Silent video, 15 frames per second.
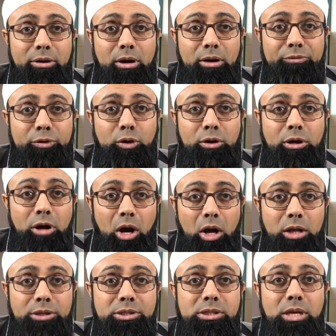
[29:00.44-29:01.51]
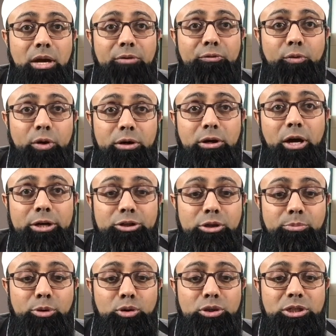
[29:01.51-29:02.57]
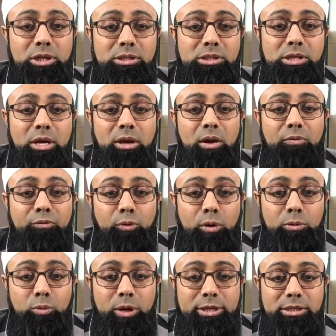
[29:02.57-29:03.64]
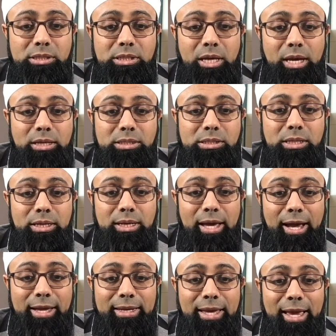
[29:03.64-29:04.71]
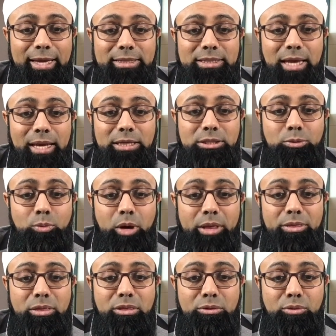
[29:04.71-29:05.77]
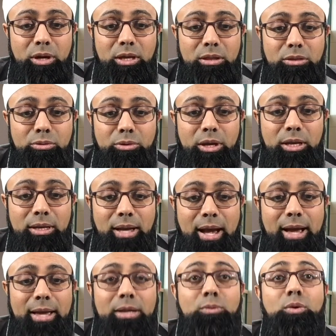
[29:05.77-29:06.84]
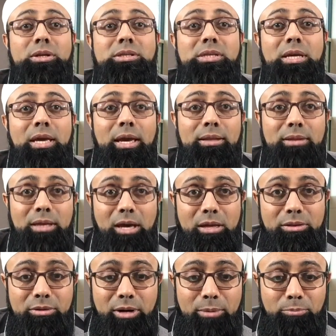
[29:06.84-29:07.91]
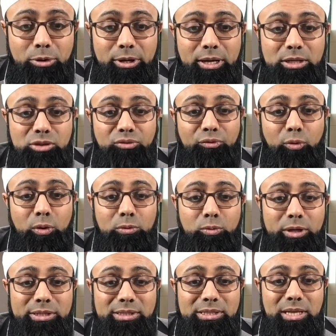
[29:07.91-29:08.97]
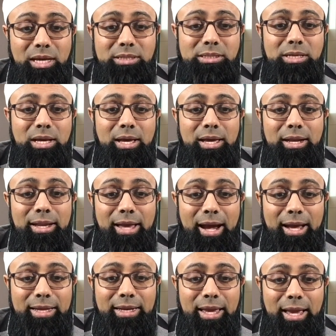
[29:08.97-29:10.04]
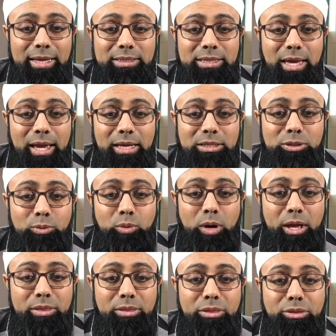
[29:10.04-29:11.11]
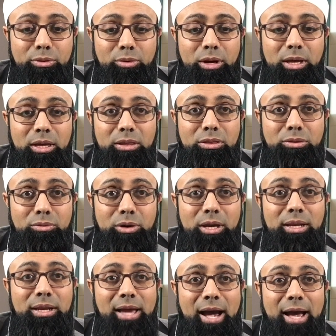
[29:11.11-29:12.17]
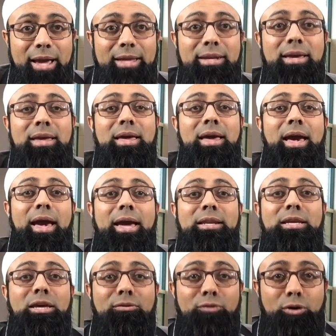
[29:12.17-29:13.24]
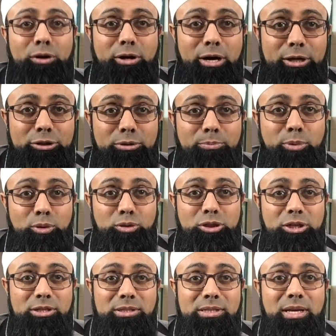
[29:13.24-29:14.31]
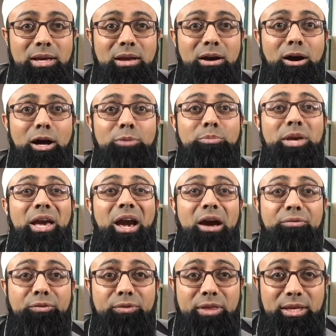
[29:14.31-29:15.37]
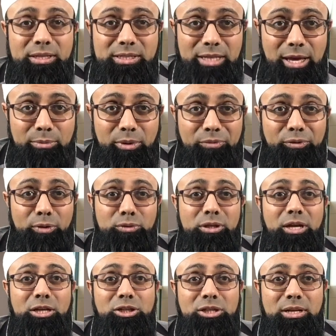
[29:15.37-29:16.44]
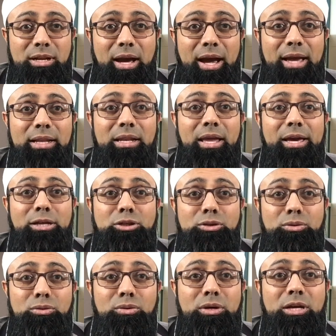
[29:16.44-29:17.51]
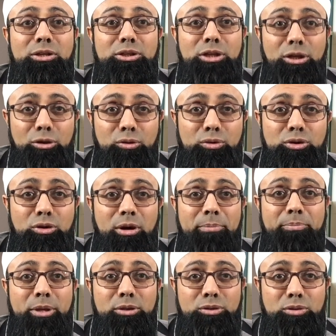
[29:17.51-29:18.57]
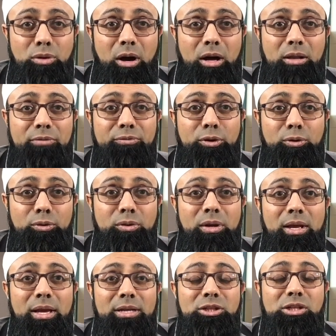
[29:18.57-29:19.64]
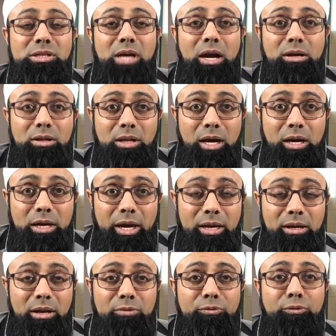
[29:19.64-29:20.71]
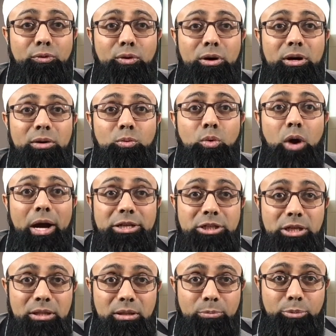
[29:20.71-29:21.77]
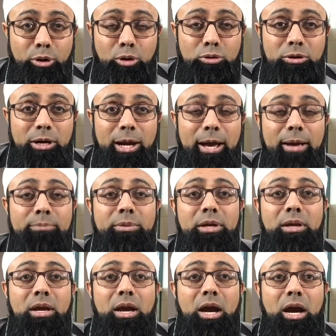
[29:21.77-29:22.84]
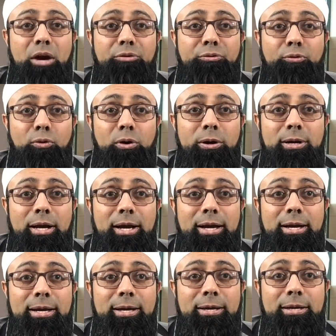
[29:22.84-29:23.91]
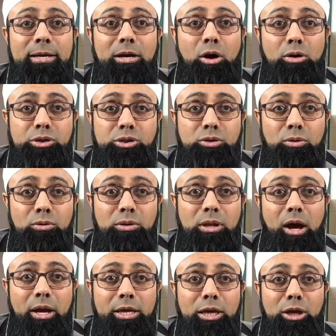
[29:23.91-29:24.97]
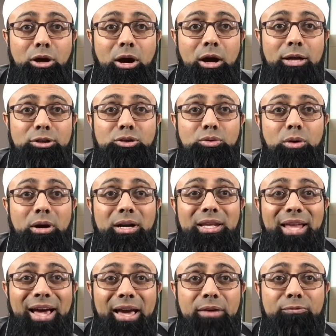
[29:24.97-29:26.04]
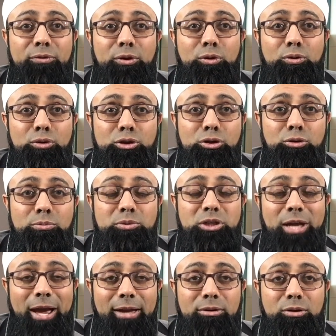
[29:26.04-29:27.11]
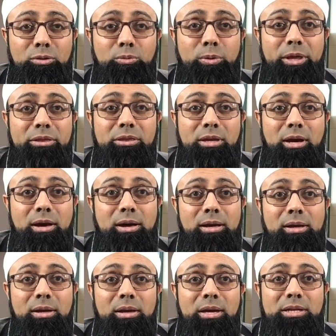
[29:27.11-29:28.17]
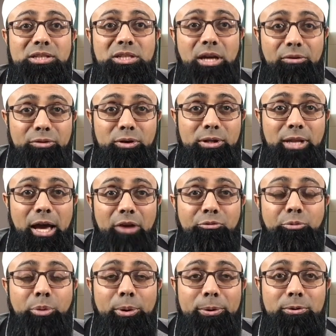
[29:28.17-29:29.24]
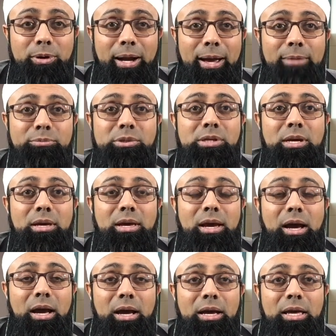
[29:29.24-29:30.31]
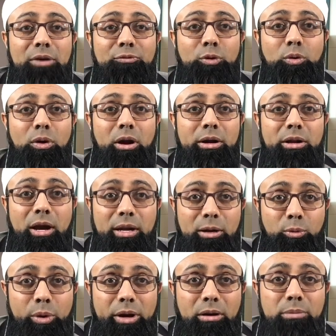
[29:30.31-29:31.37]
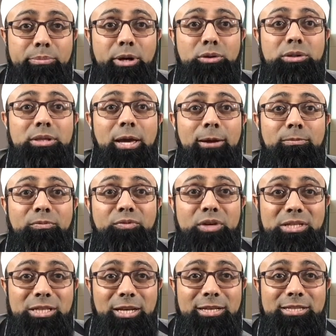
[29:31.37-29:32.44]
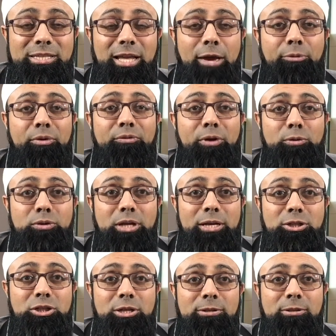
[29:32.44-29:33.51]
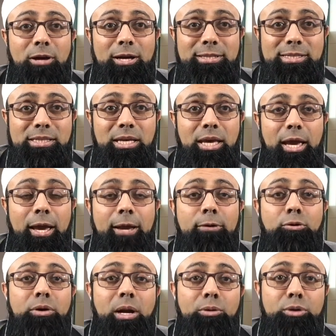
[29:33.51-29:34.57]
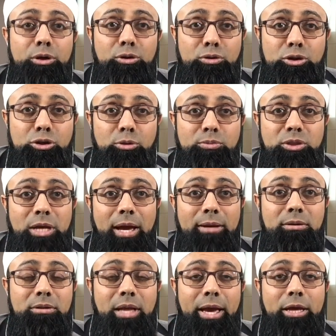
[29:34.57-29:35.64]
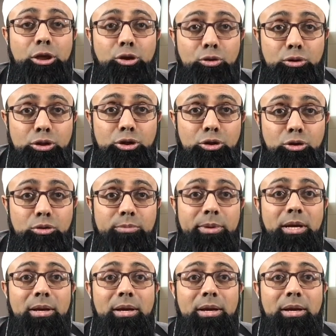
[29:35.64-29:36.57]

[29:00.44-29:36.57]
of your calls uh, for contributions, four one six, nine eight eight, one three three nine. Once again, the other number is four one six, nine eight eight, one three three nine. And give your contributions. On behalf of the Islamic Foundation, I'd like to continue to appeal to all of you. Jazakallah khairan for watching the program, uh, for uh, also logging on to our live YouTube channel with uh, several live programs. Uh, if you are not aware about them, visit islamic foundation dot c a or our YouTube channel at YouTube